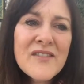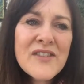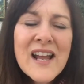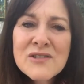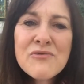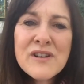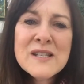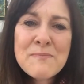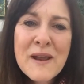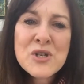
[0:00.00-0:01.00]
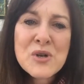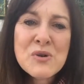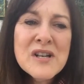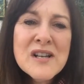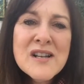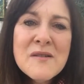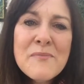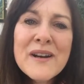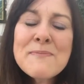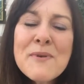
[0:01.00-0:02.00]
that's really special.
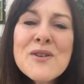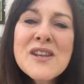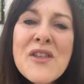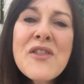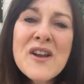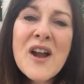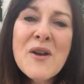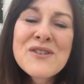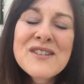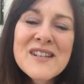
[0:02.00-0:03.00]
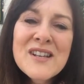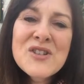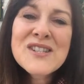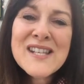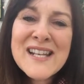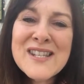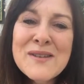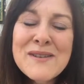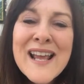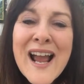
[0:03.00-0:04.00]
But I suppose the other thing I would just say to
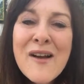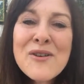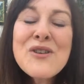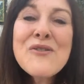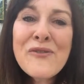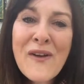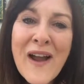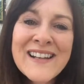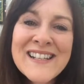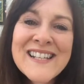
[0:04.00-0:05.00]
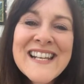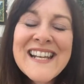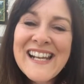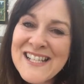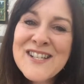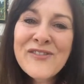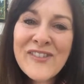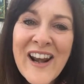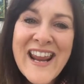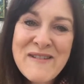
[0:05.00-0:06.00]
them is, how can you fan into
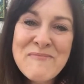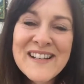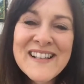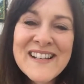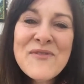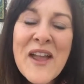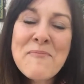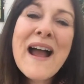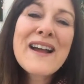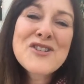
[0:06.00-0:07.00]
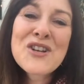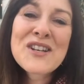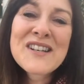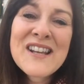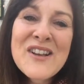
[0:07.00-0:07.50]
flame that passion